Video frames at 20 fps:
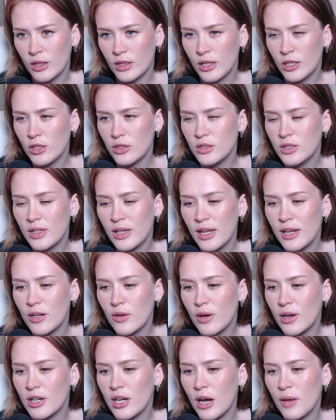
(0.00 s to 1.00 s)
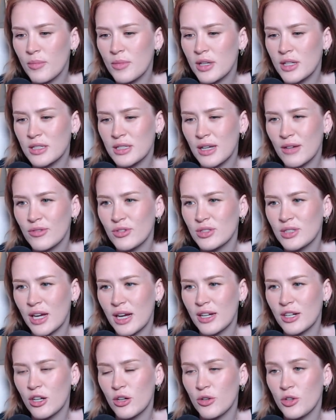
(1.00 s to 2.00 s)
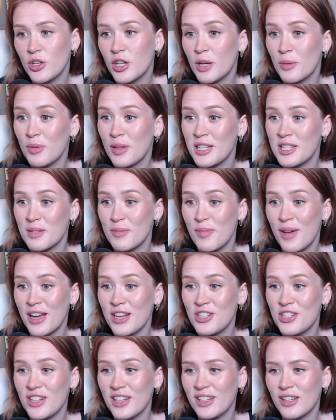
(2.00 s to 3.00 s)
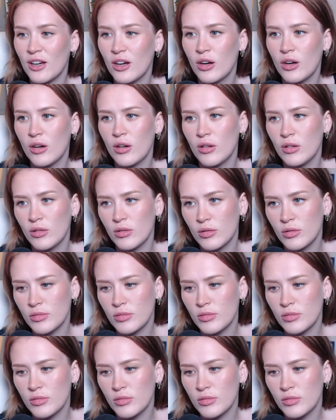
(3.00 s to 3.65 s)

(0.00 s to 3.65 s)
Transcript: Little do they know I got me a devil dino. You gonna play some magic? Oh.